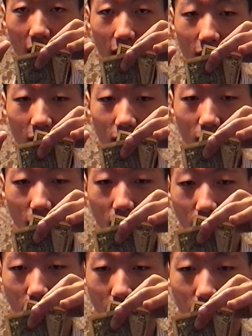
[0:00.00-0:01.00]
up to
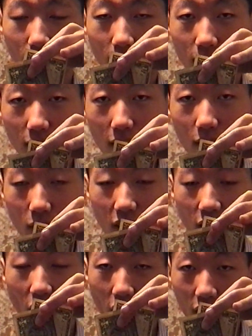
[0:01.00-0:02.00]
now, I do a
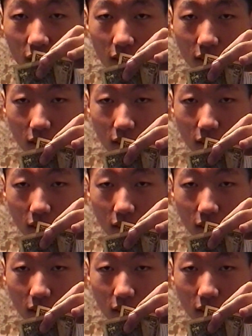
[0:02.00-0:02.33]
bit of magic.